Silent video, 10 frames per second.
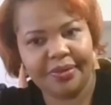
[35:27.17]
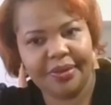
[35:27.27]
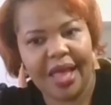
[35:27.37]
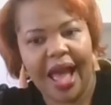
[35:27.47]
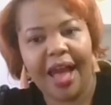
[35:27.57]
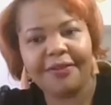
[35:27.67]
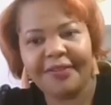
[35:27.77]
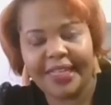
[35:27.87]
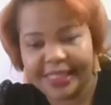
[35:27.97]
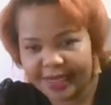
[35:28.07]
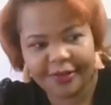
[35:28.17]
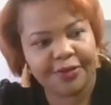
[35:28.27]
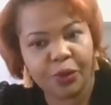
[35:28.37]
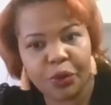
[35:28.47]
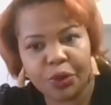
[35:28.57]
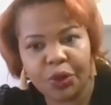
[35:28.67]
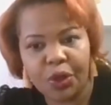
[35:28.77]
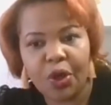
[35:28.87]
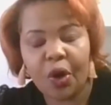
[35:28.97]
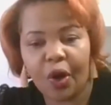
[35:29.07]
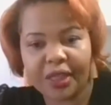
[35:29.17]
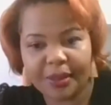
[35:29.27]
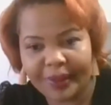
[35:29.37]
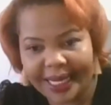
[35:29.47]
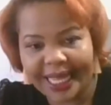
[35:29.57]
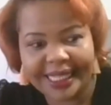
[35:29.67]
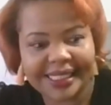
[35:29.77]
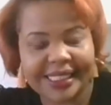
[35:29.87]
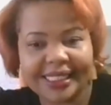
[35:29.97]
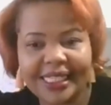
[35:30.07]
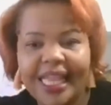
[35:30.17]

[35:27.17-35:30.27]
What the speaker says: half-eaten food on the plate,